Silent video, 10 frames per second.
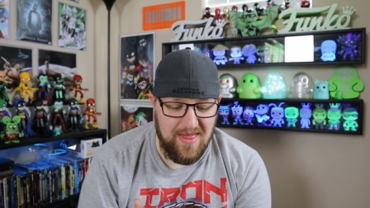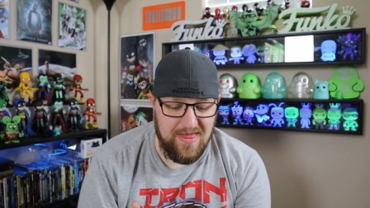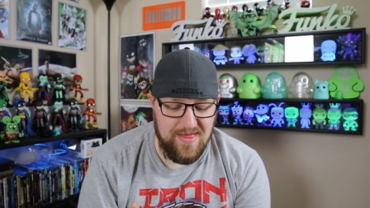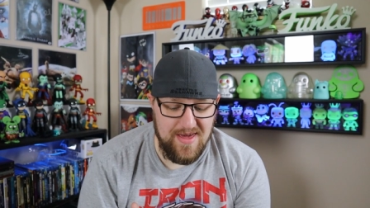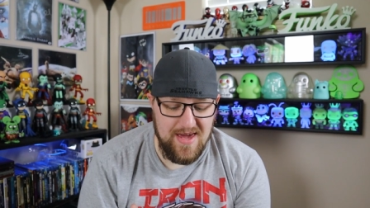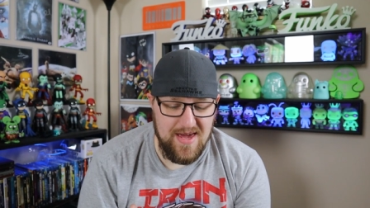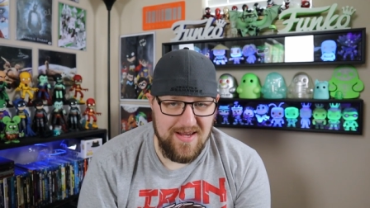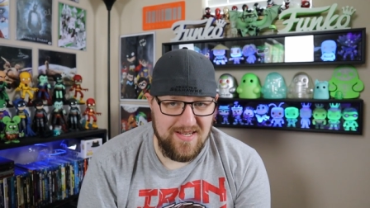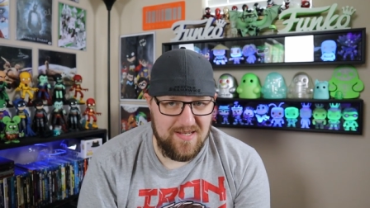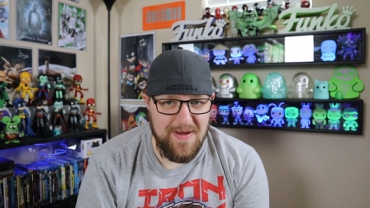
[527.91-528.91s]

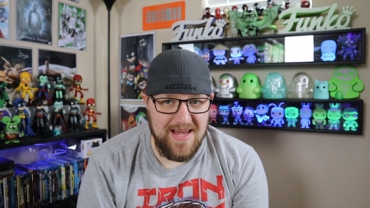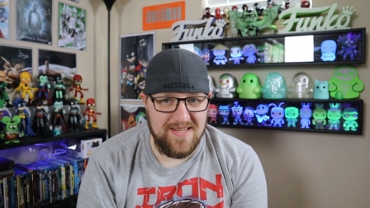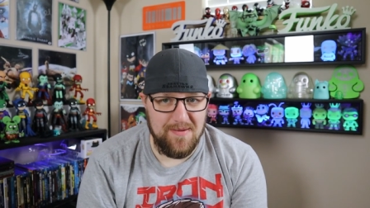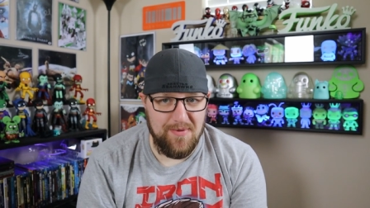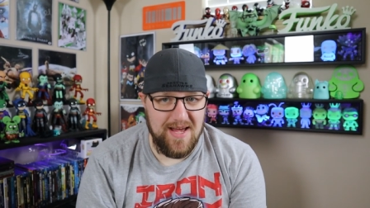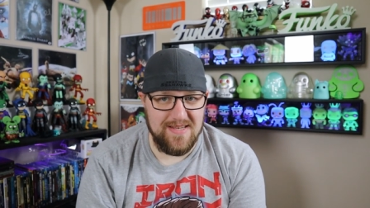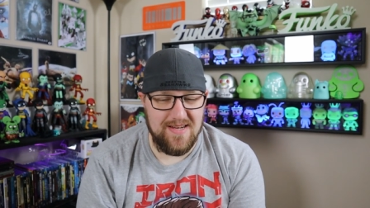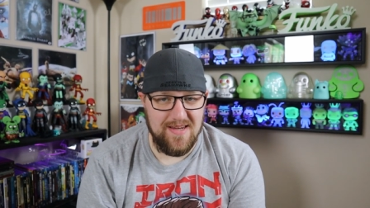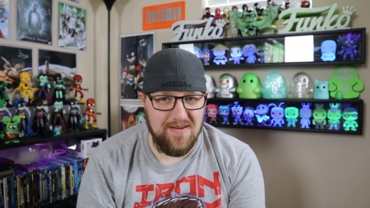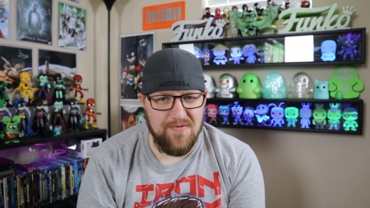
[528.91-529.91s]
The Spastik
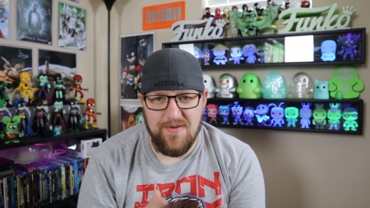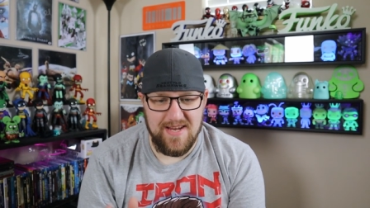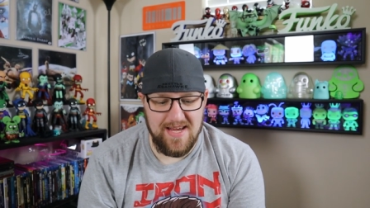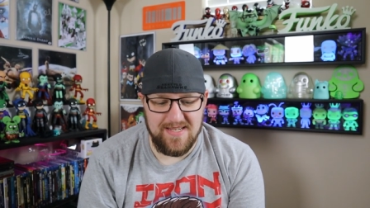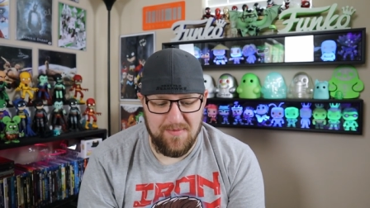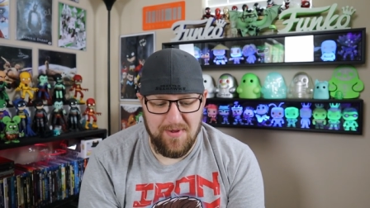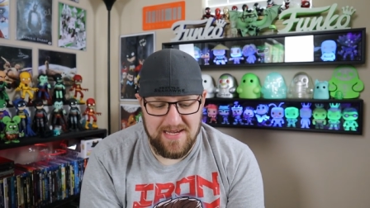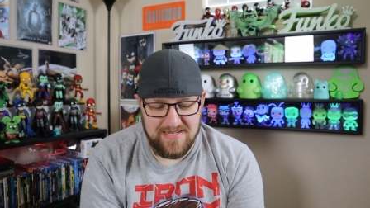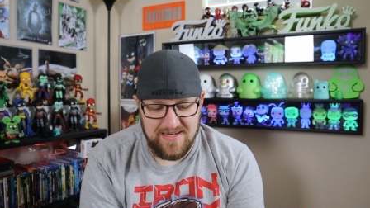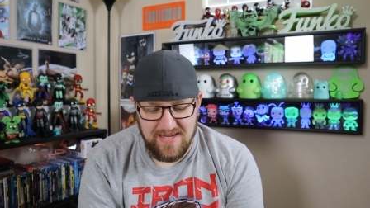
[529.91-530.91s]
Plastik or Fantastic
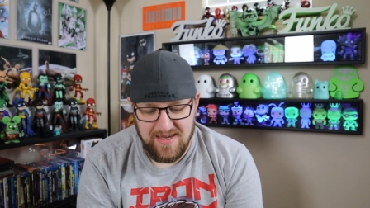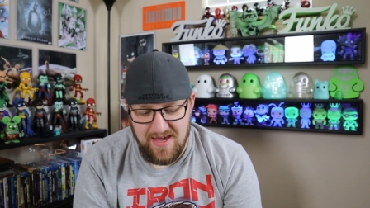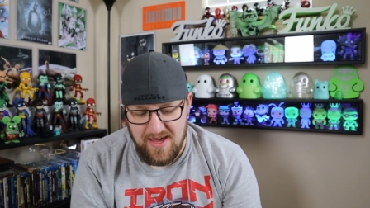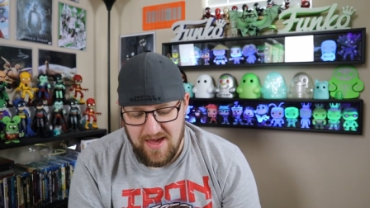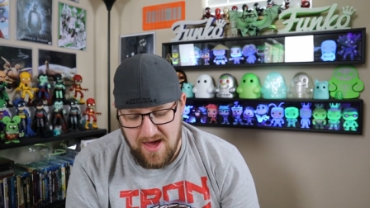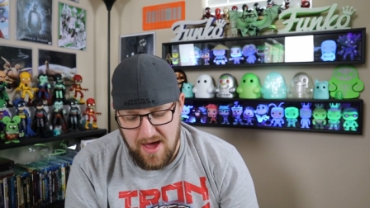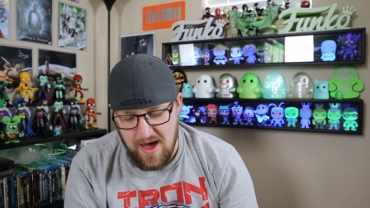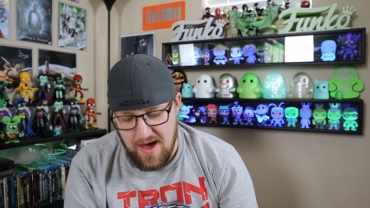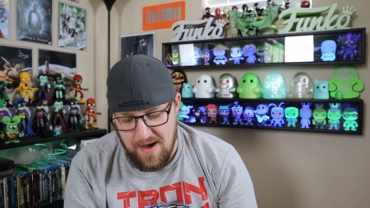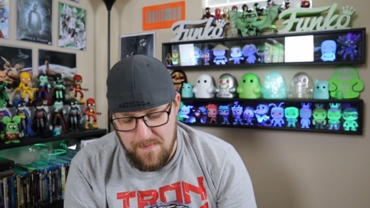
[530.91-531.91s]
Plastik
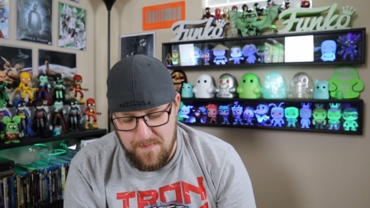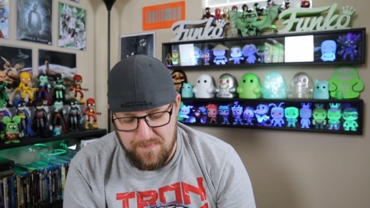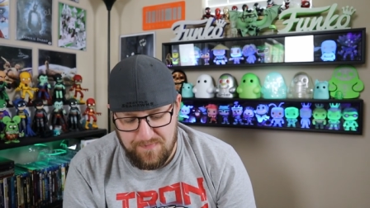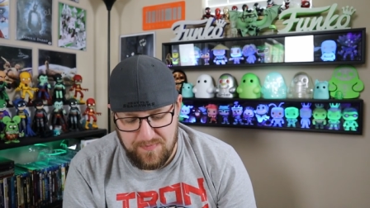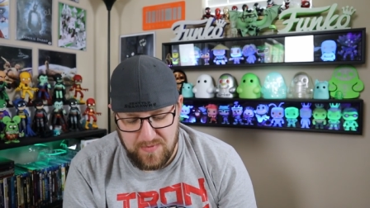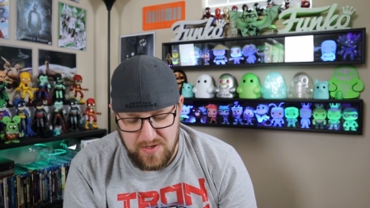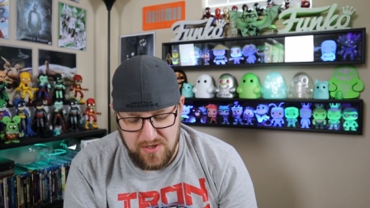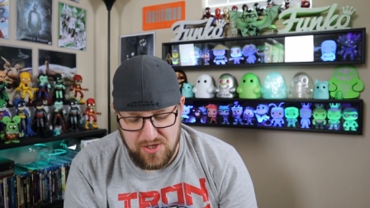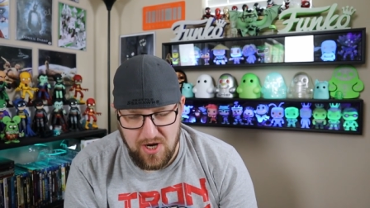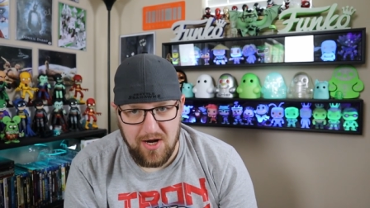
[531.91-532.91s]
uh,
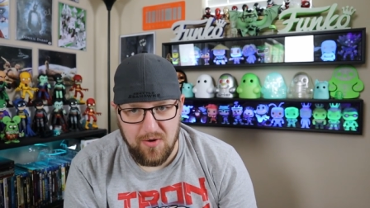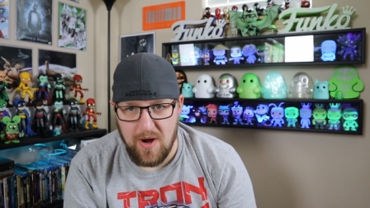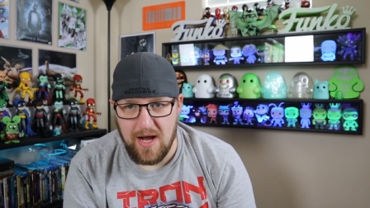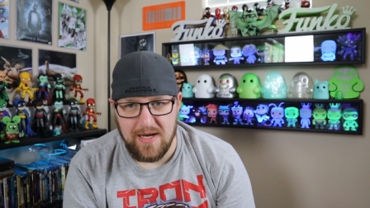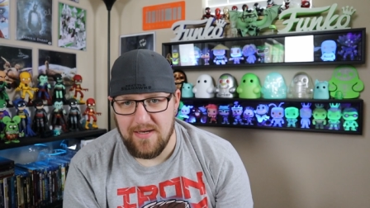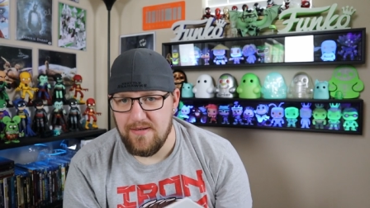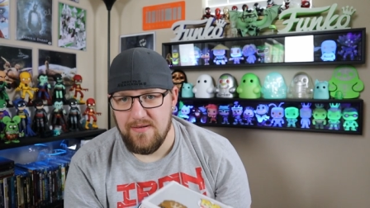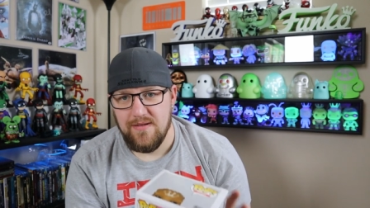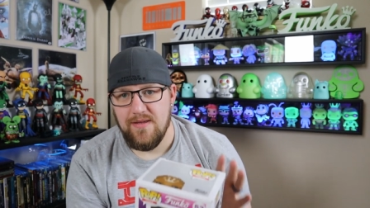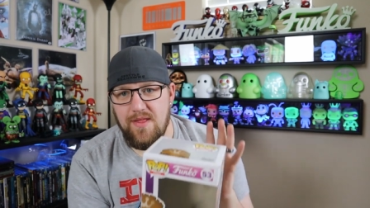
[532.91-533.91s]
Chakaraka,
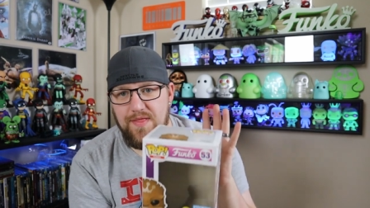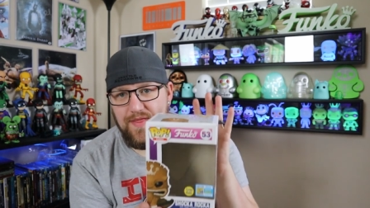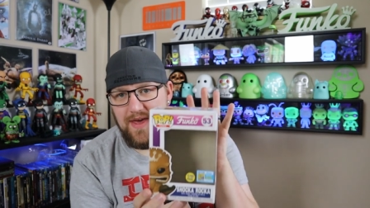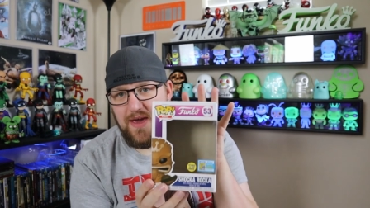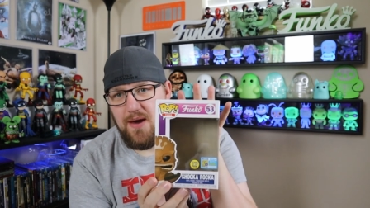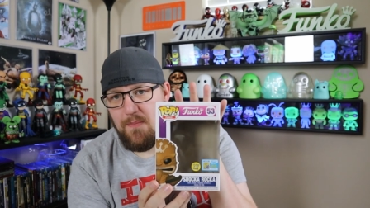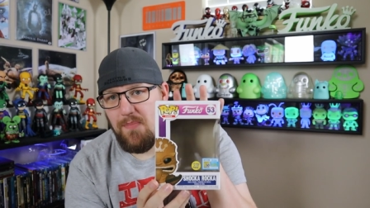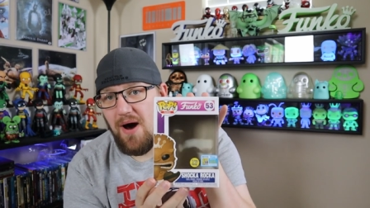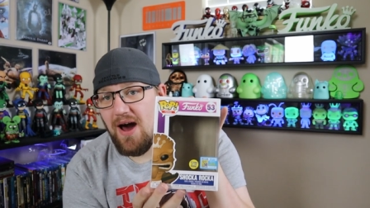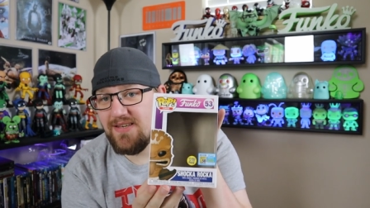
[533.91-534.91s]
the
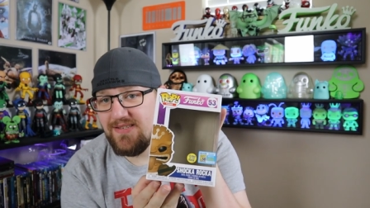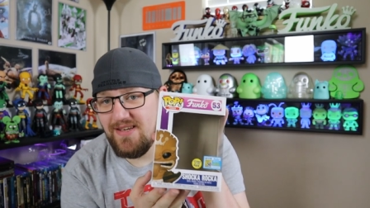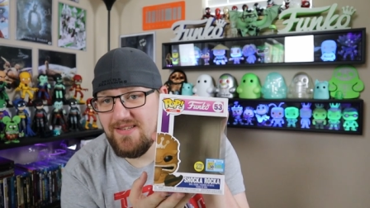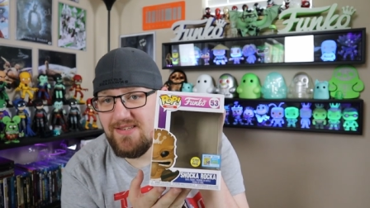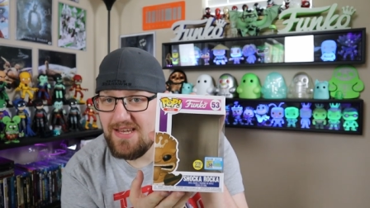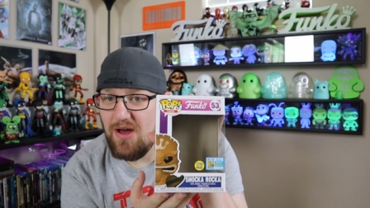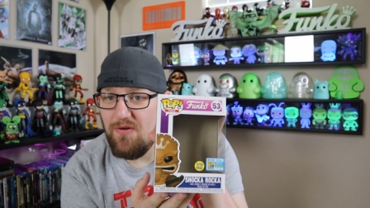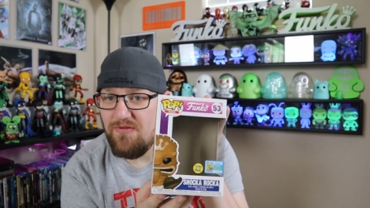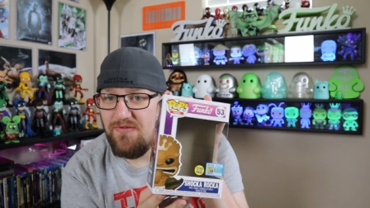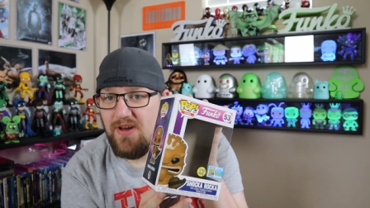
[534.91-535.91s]
box
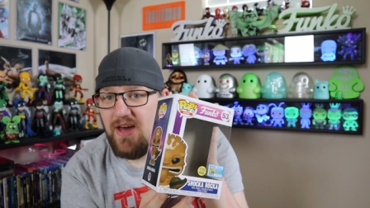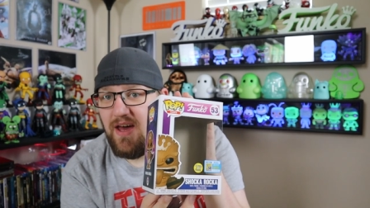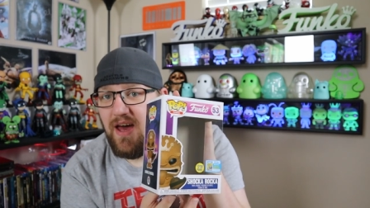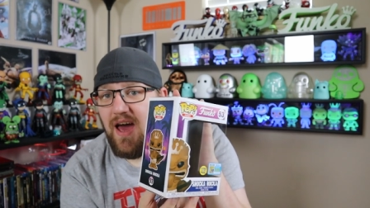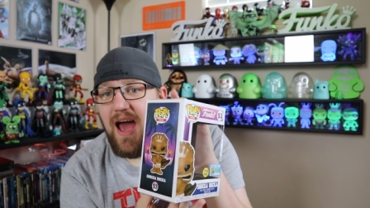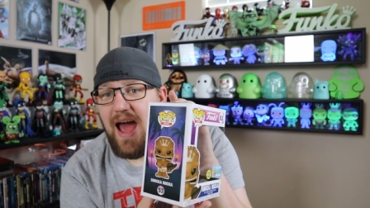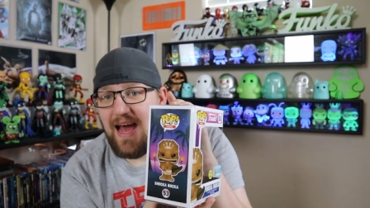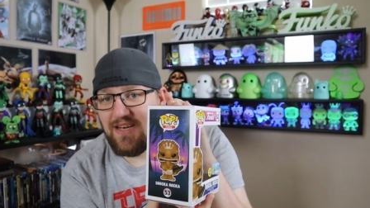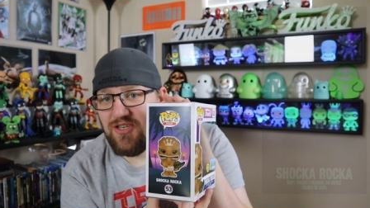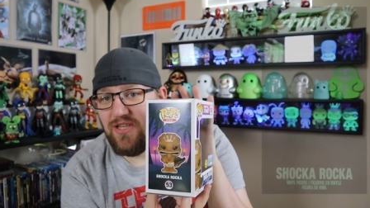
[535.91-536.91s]
itself
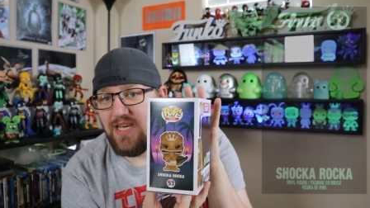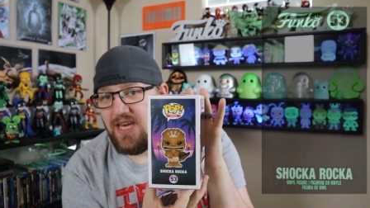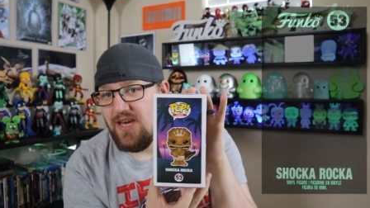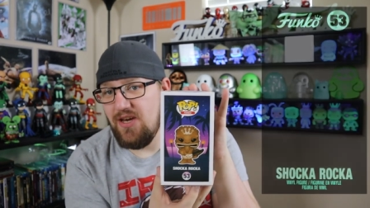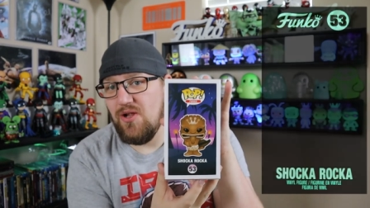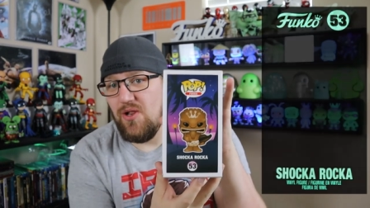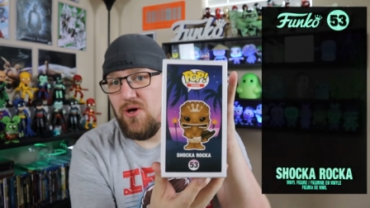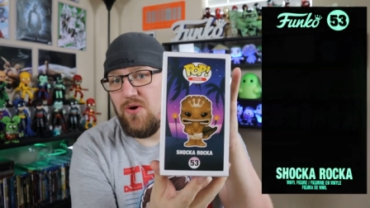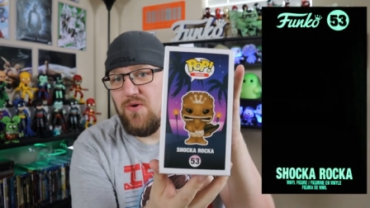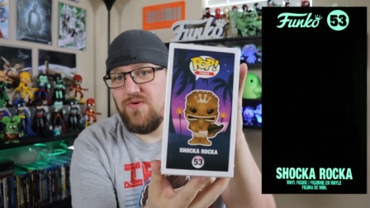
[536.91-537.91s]
actually
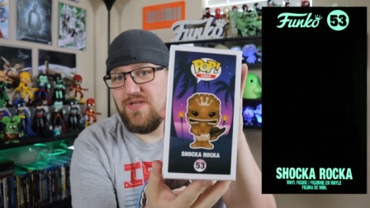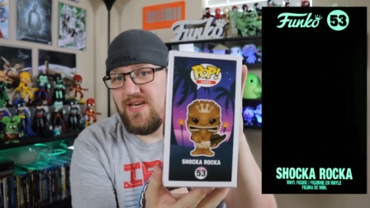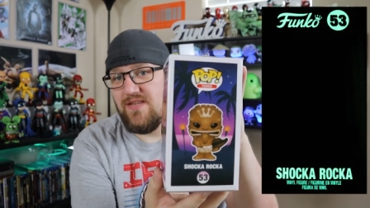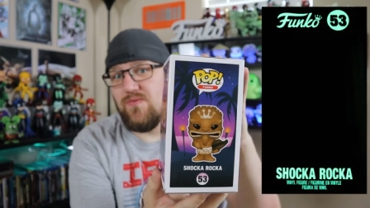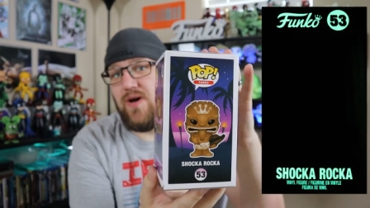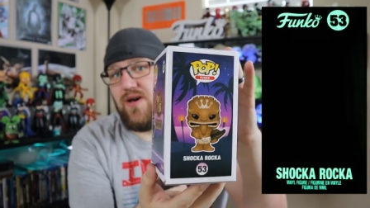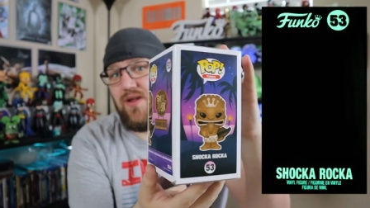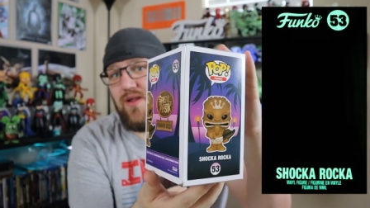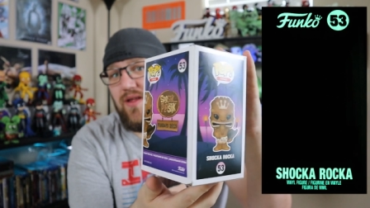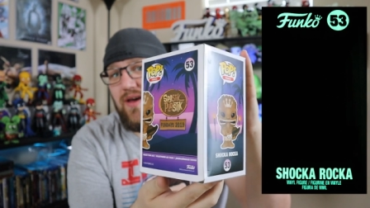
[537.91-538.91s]
glows as
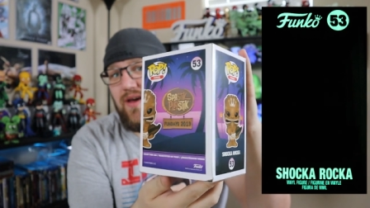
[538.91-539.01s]
well.